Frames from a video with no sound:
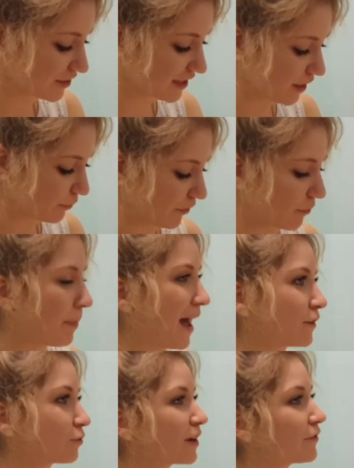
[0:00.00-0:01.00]
you deal with
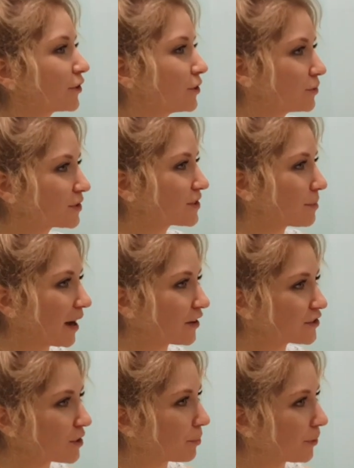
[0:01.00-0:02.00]
bad reviews
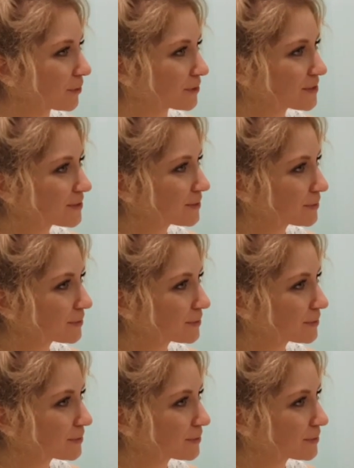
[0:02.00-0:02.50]
about your books?